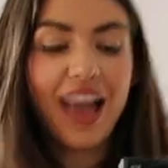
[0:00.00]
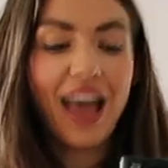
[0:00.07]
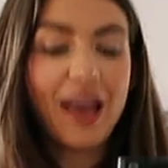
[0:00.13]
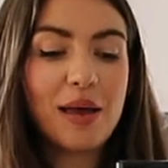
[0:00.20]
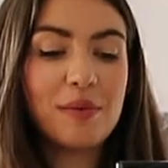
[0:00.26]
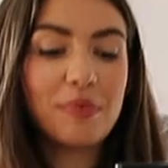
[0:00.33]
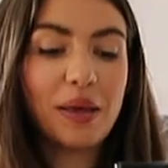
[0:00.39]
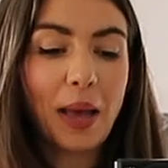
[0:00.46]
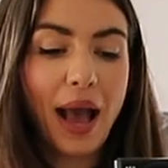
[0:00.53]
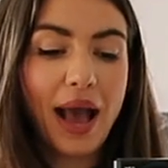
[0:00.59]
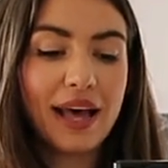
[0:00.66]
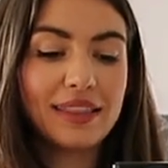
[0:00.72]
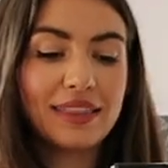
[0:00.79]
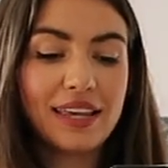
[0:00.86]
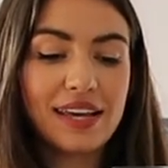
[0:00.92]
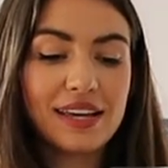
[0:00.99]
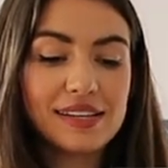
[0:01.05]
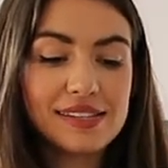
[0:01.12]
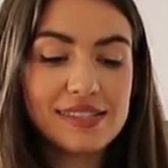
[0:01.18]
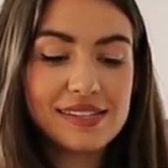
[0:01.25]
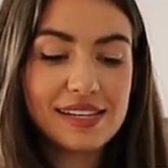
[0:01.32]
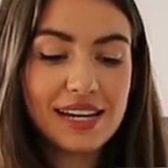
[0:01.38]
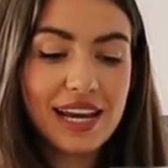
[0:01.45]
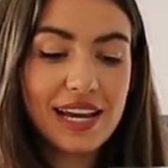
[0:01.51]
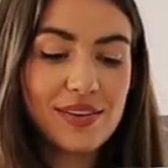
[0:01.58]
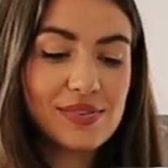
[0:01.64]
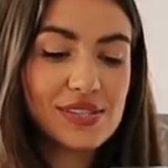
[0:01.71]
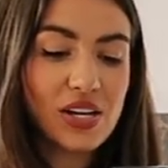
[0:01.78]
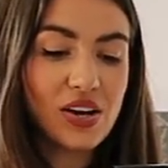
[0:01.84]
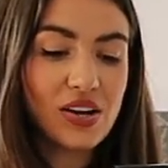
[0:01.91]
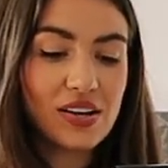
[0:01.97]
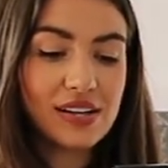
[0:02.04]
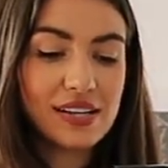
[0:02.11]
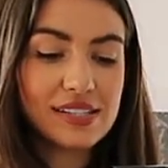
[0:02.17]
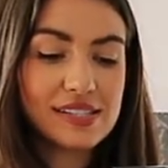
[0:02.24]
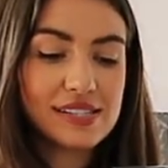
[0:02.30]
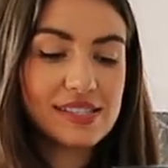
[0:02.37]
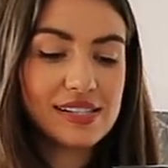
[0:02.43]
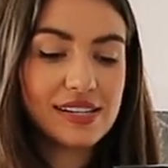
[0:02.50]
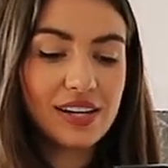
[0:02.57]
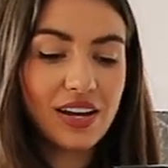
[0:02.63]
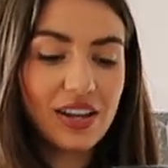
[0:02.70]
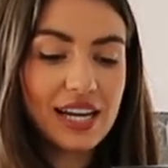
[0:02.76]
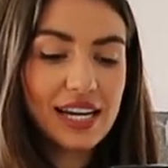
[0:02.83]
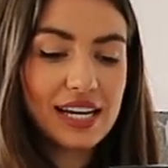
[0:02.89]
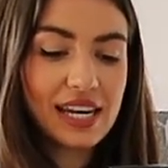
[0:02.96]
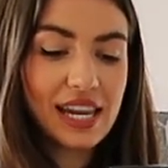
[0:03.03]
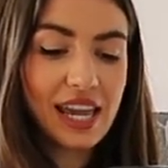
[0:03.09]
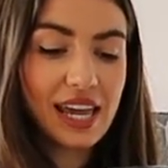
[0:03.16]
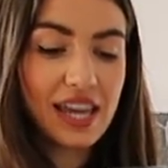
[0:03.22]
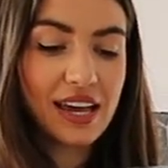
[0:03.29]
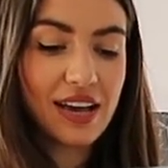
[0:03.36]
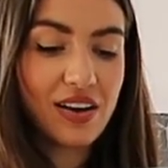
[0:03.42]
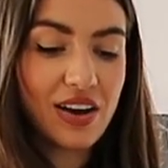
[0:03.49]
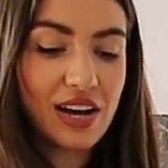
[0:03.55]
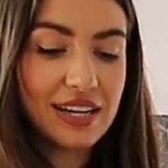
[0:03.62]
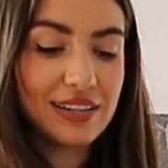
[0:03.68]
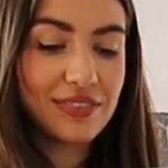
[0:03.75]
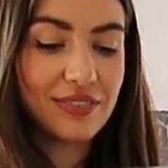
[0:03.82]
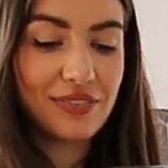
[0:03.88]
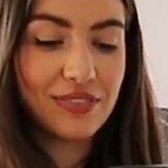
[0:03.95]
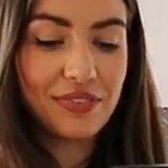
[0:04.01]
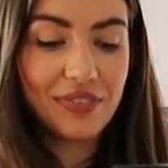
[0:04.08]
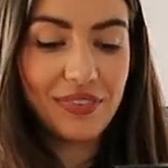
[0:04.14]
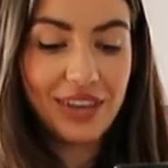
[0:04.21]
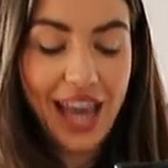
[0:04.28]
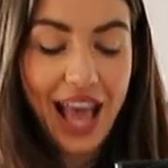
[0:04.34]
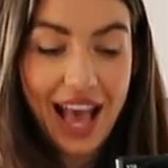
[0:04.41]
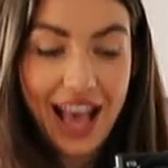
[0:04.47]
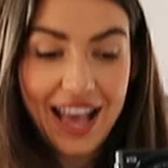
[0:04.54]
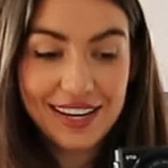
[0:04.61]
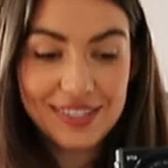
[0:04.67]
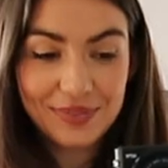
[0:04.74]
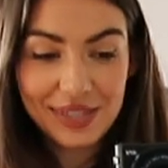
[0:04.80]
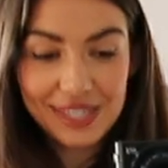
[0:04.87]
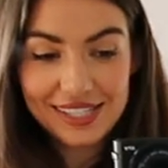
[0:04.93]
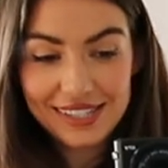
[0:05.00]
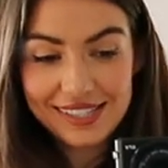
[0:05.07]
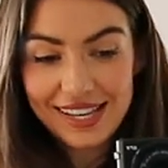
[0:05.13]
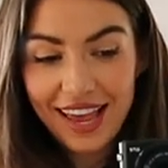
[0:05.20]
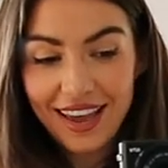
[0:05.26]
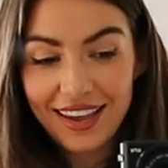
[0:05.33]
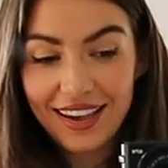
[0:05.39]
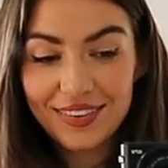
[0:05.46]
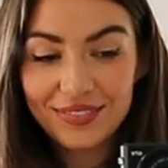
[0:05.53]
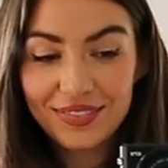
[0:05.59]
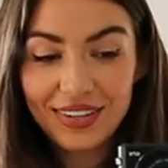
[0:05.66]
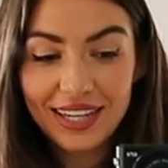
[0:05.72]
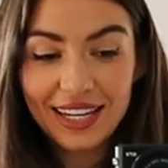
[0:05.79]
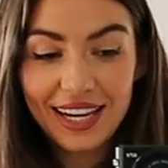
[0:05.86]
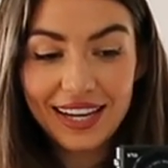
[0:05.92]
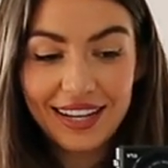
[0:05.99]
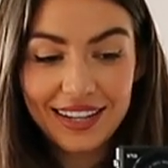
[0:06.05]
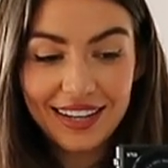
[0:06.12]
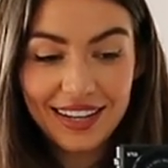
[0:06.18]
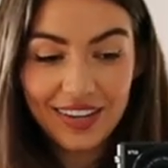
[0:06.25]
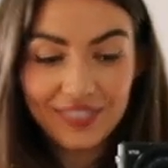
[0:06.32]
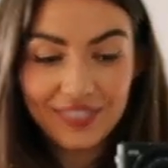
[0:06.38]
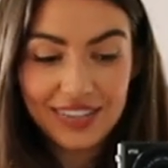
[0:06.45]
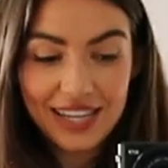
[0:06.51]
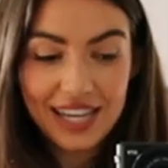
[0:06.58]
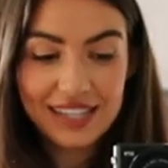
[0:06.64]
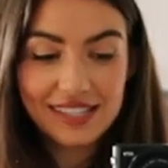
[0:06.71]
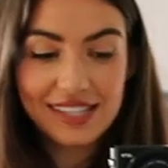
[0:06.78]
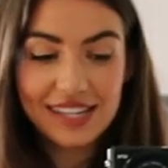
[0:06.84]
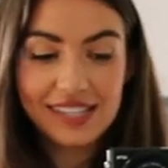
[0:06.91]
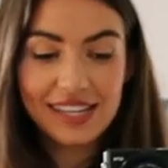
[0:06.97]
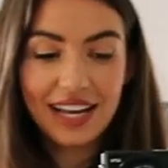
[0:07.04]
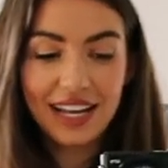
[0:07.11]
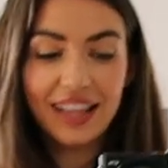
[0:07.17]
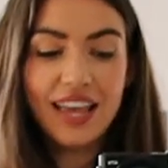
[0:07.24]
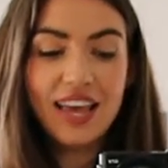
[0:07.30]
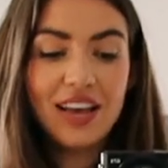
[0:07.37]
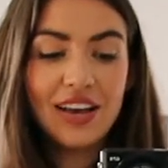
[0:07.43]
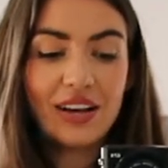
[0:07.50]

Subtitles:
And the sleeves are slightly kind of flared, which is a really lovely detail.